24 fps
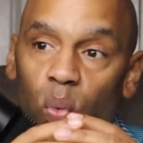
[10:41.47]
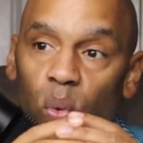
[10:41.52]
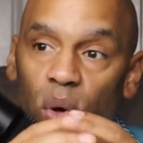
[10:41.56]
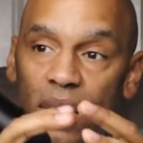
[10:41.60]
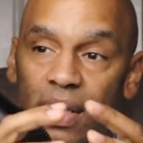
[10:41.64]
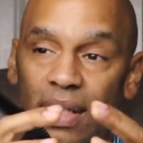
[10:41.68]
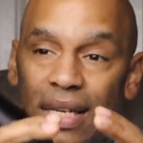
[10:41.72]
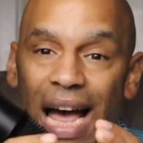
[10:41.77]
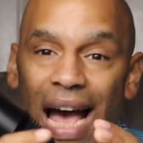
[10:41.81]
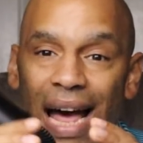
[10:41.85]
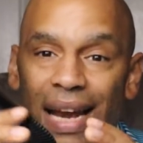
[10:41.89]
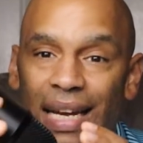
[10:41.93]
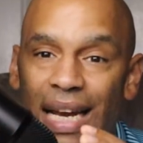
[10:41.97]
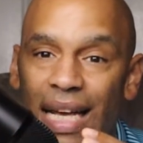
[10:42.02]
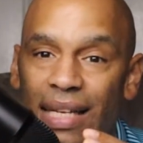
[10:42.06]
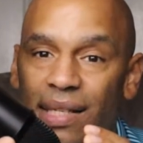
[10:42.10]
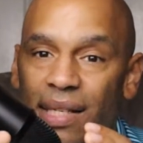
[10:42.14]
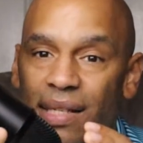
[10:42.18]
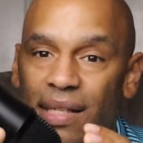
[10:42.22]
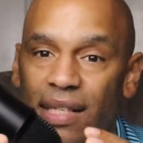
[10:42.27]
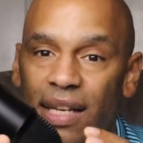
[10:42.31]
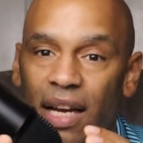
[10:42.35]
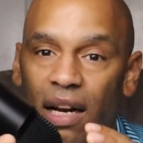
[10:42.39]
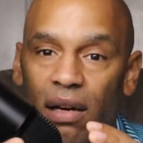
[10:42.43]
was not
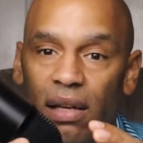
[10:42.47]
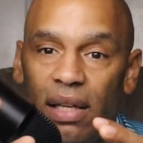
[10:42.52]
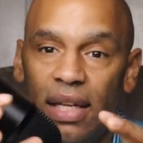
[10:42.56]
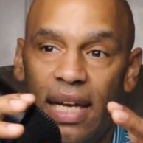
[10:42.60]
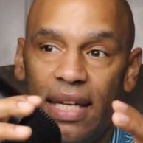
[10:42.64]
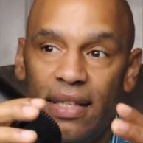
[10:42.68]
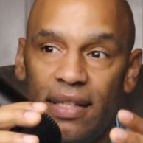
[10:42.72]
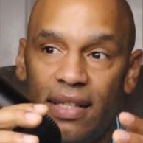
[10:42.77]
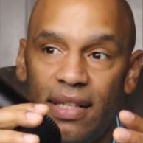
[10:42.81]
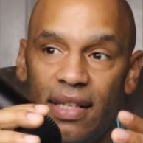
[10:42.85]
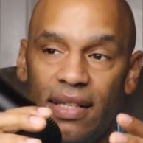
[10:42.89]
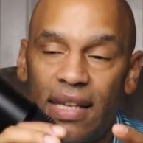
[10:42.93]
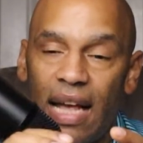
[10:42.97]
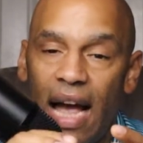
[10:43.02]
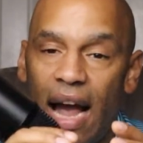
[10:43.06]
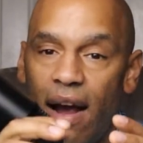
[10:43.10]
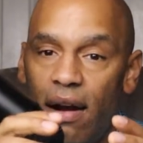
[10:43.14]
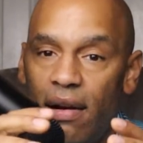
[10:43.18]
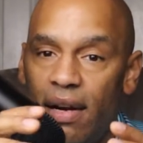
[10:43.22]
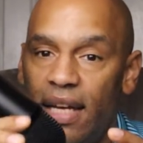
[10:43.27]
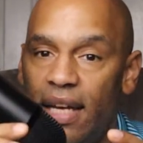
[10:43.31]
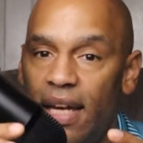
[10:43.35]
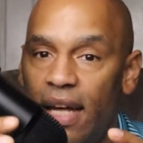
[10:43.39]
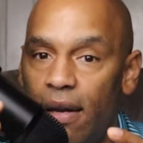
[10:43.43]
necessarily its
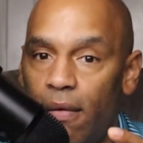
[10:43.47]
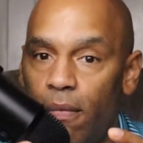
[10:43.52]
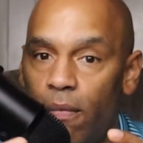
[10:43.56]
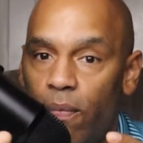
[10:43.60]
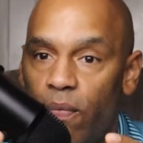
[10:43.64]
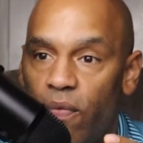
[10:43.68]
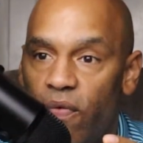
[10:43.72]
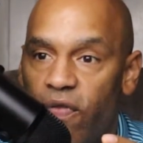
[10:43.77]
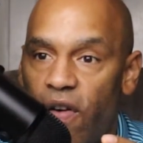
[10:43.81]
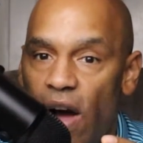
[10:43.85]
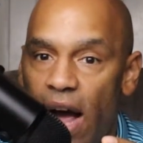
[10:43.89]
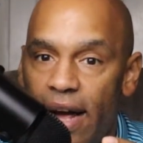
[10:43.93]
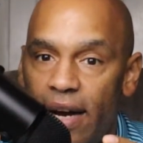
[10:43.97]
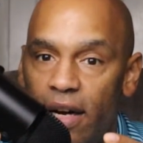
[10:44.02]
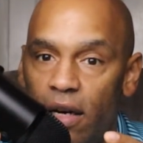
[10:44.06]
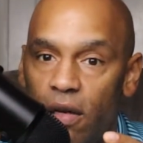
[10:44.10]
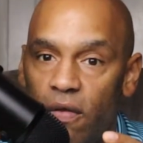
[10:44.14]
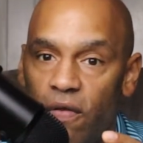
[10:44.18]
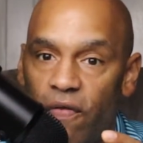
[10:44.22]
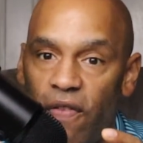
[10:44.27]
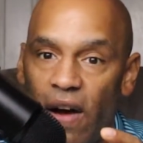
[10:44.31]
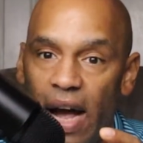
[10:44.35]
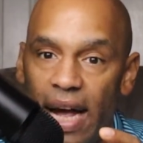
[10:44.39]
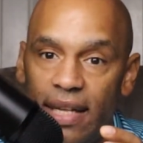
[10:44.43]
desire to get
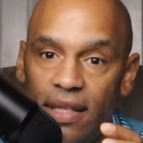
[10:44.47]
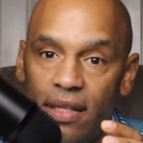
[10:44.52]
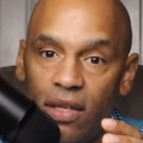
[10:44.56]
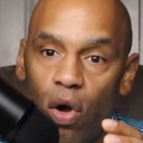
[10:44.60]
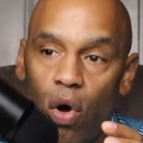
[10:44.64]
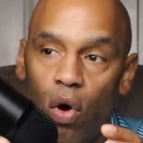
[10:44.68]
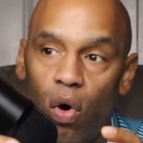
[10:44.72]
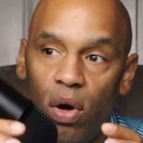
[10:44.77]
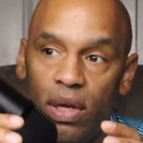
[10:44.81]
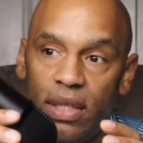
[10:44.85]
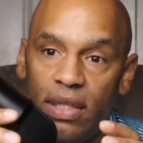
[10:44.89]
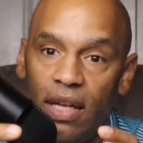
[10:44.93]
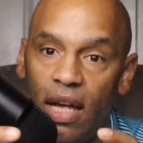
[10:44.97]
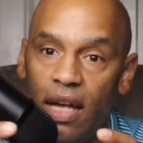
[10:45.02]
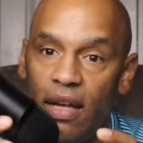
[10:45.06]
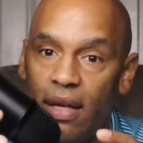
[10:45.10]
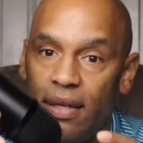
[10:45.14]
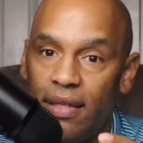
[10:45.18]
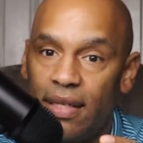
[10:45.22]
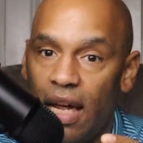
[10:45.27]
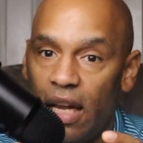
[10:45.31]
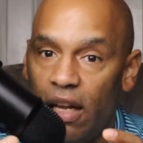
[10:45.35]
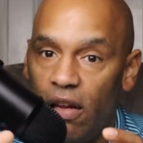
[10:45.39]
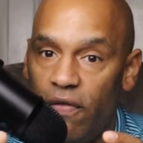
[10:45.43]
fights on
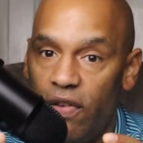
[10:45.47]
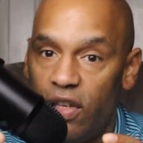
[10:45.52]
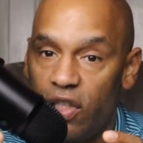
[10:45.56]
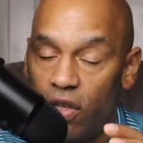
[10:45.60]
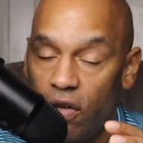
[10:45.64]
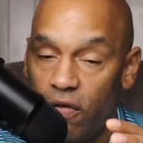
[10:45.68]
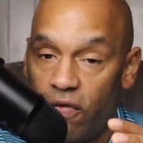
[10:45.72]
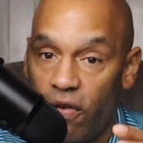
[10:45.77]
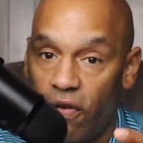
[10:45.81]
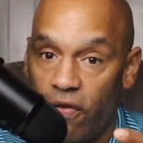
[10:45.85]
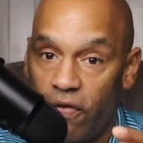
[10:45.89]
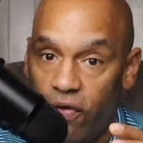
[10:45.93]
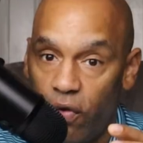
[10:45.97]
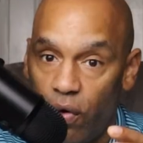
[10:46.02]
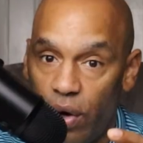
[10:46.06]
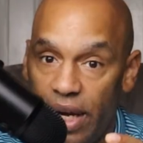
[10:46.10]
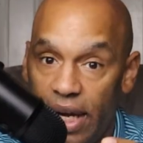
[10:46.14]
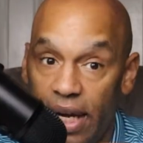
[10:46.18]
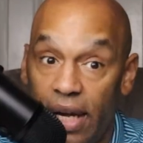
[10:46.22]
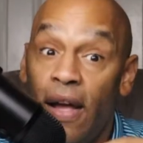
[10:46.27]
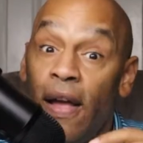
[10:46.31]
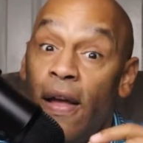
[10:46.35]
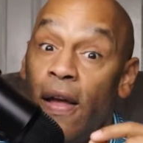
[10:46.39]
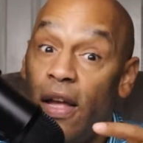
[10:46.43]
television for
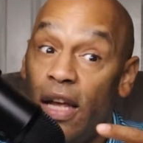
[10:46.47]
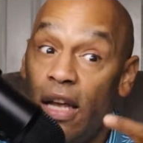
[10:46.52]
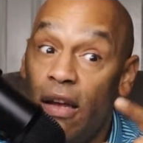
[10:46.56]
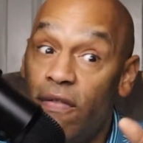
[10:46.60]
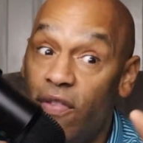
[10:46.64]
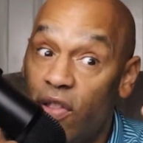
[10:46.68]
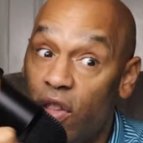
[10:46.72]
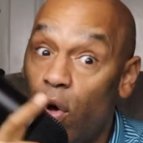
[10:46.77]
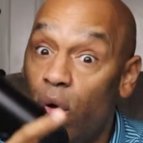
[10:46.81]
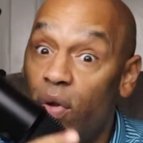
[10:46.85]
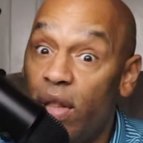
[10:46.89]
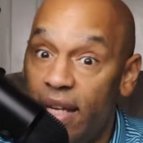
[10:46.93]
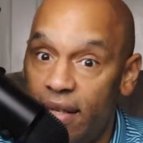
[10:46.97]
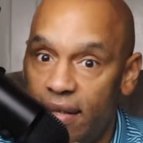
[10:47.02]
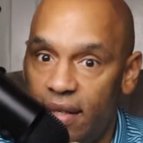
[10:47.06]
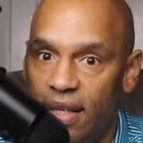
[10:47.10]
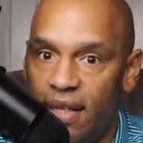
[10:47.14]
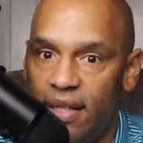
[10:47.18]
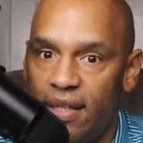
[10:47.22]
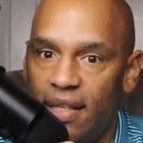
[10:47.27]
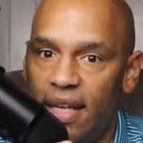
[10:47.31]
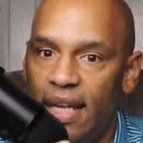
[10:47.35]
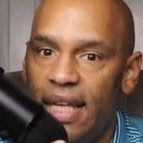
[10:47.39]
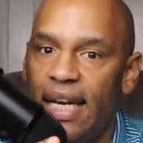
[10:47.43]
free, even though they
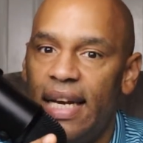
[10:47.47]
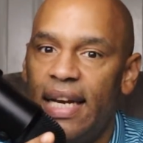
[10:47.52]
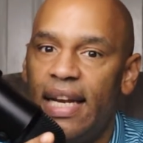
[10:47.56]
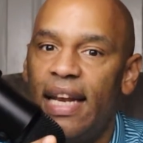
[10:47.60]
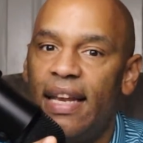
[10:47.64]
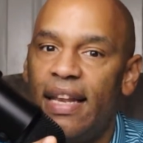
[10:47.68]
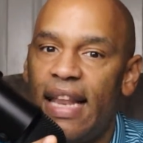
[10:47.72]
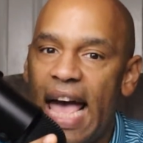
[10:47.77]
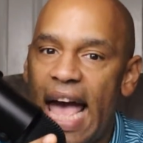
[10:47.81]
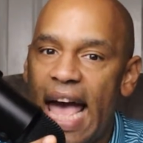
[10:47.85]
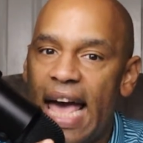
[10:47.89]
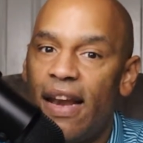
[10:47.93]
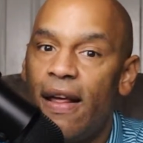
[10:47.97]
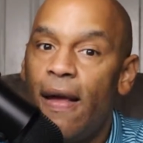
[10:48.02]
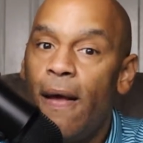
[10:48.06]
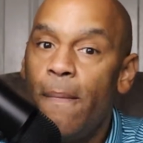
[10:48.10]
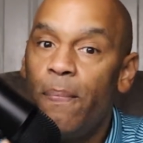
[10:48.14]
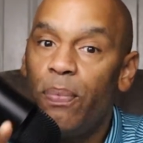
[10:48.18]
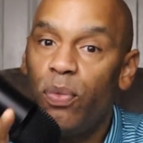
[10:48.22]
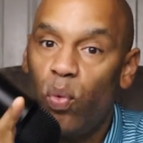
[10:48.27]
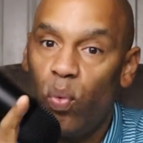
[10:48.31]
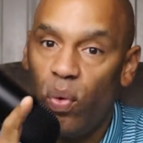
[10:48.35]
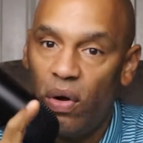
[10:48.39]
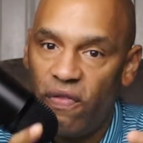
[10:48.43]
succeeded in
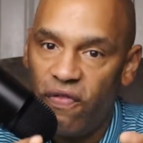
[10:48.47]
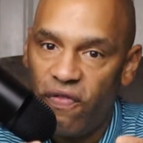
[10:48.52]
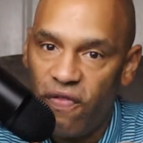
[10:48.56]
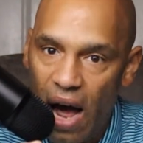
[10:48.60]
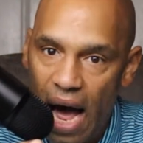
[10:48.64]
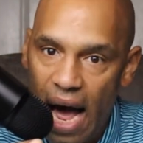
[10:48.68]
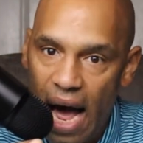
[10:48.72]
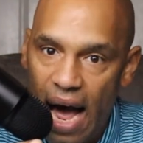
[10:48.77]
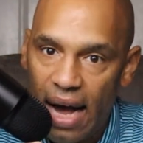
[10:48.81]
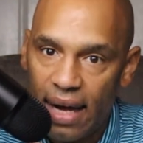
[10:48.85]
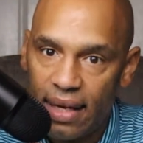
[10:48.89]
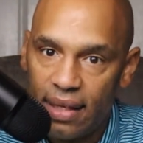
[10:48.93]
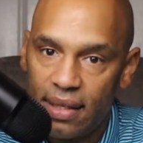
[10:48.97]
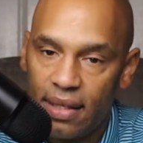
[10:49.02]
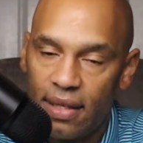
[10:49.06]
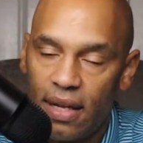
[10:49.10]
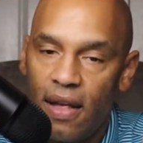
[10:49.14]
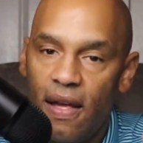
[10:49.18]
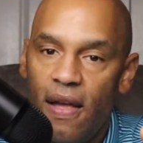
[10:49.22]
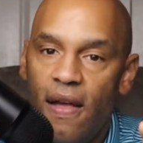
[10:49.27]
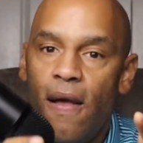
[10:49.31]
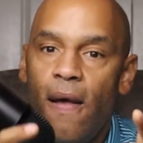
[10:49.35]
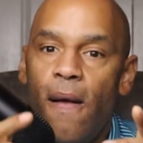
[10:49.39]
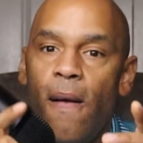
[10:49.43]
that with Fox.